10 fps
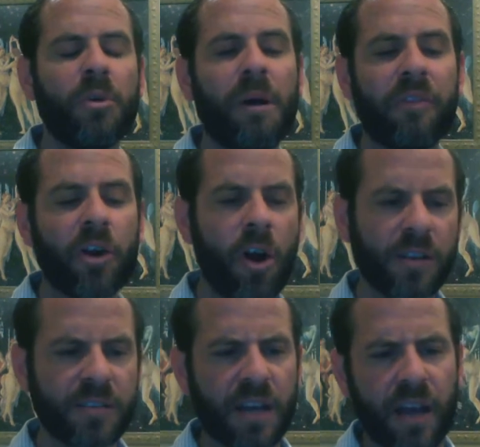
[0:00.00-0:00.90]
What about the
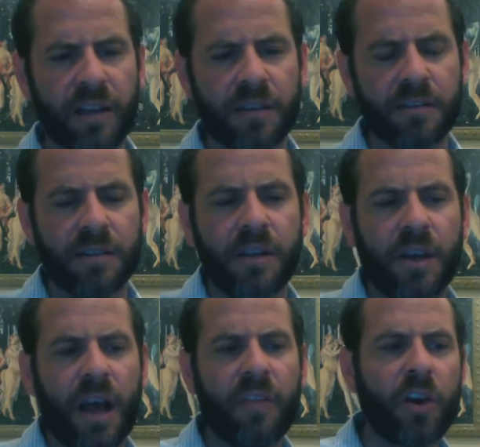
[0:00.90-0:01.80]
cost side?
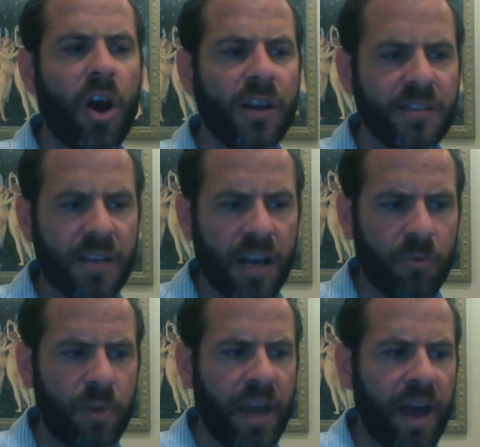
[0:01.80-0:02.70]
On the cost
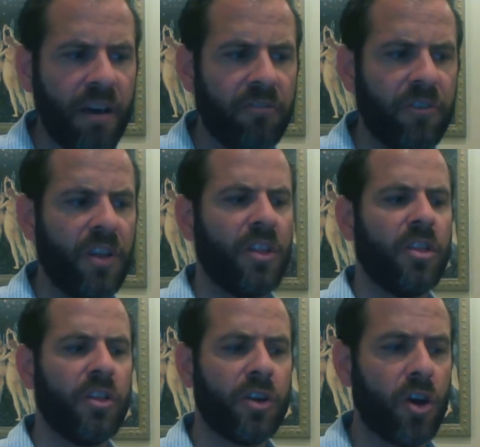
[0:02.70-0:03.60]
side, we have
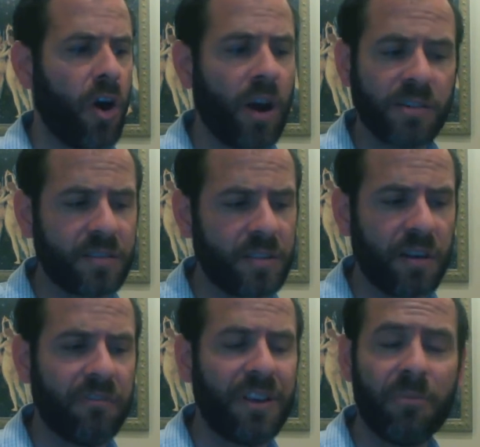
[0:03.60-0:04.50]
the cost
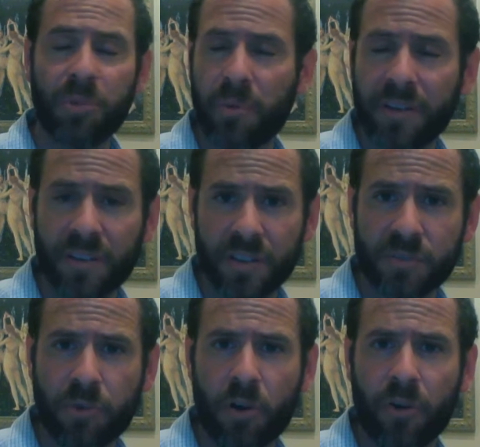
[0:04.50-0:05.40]
of implementing
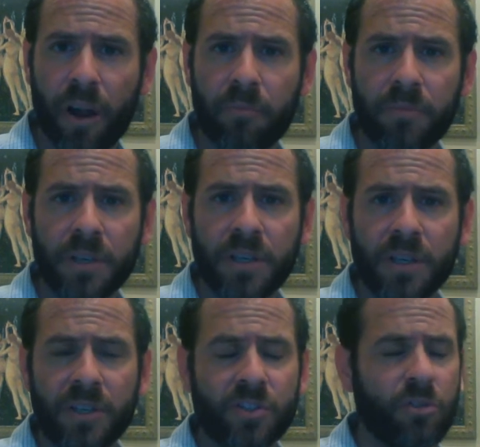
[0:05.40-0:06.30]
this program.
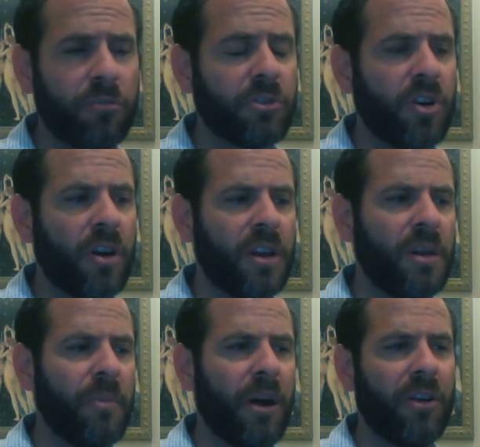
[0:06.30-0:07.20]
So if we're
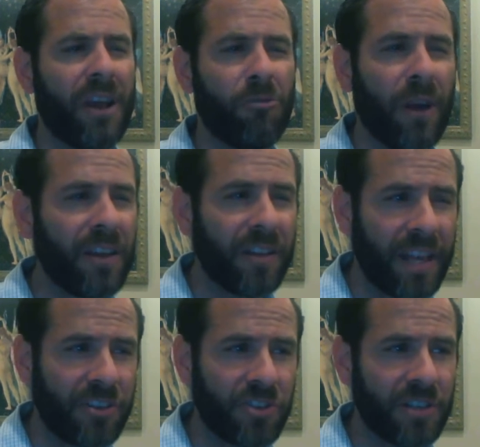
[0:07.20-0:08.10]
talking about a
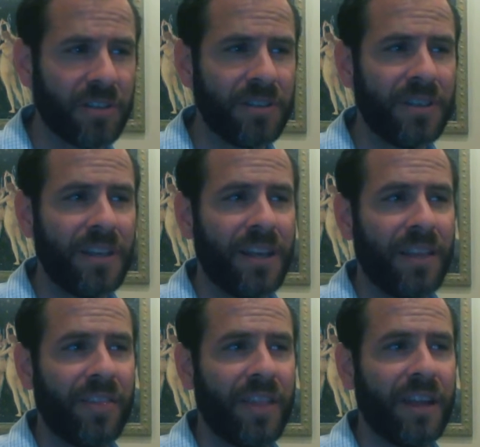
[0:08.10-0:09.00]
regulation
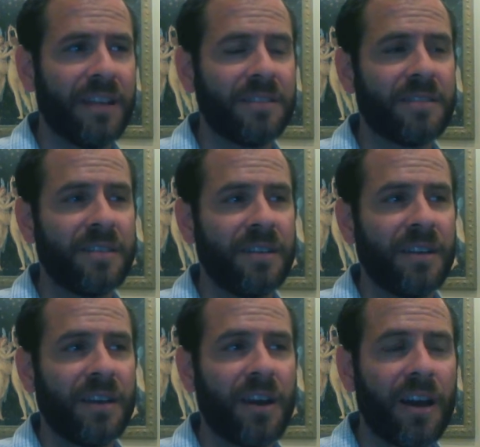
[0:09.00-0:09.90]
that is
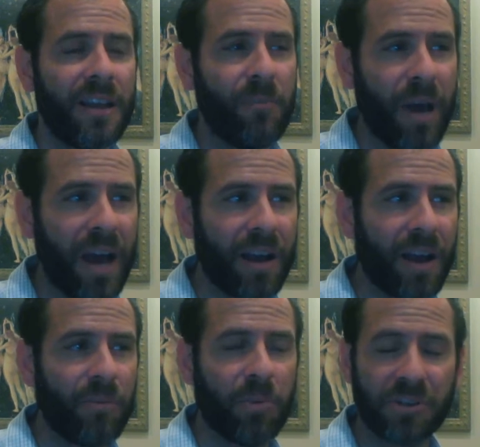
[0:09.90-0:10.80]
cutting back
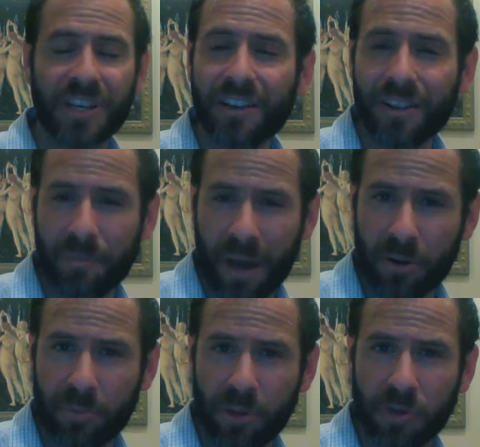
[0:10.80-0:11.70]
on particulate
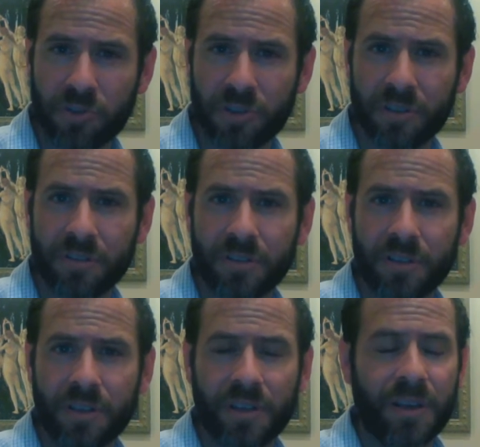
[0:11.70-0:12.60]
matter pollution,
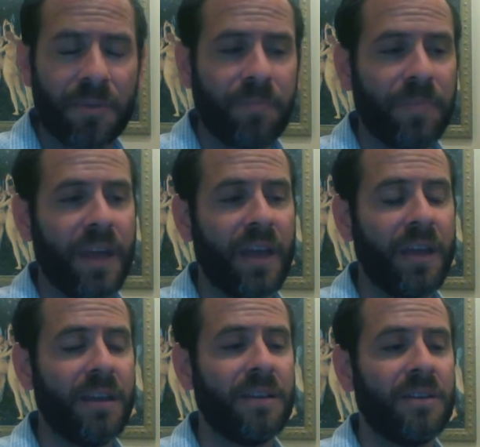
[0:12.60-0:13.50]

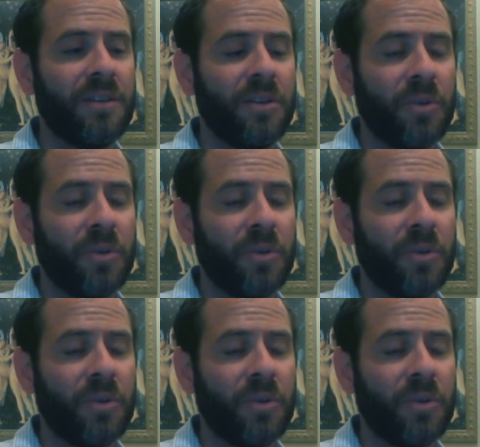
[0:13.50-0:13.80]
then